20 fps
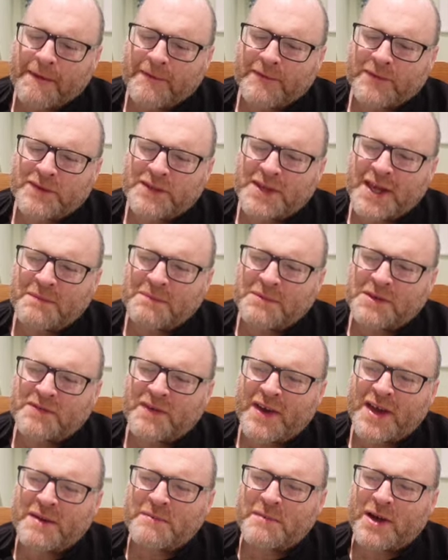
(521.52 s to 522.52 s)
seems
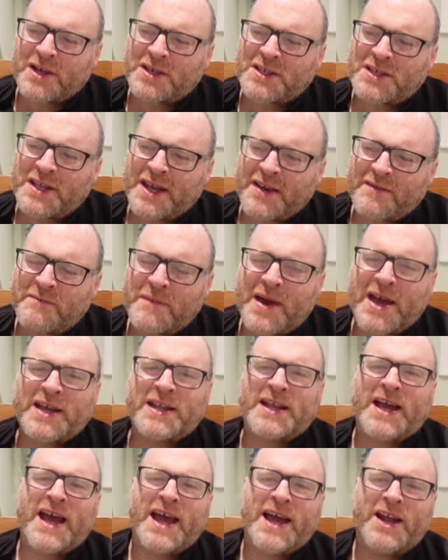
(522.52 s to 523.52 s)
very much they've
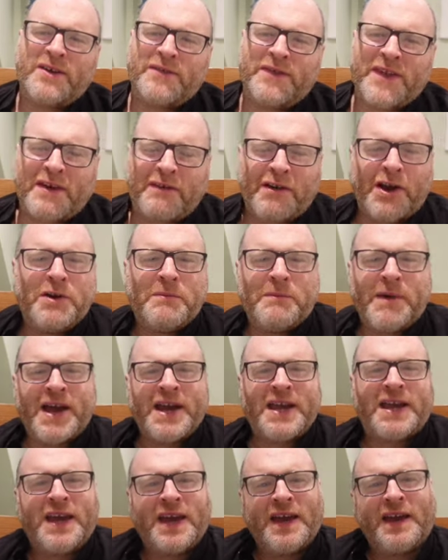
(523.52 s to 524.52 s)
made a hell of their own
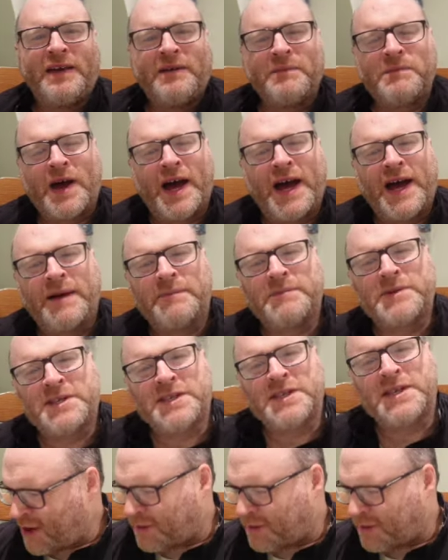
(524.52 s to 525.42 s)
making, perhaps.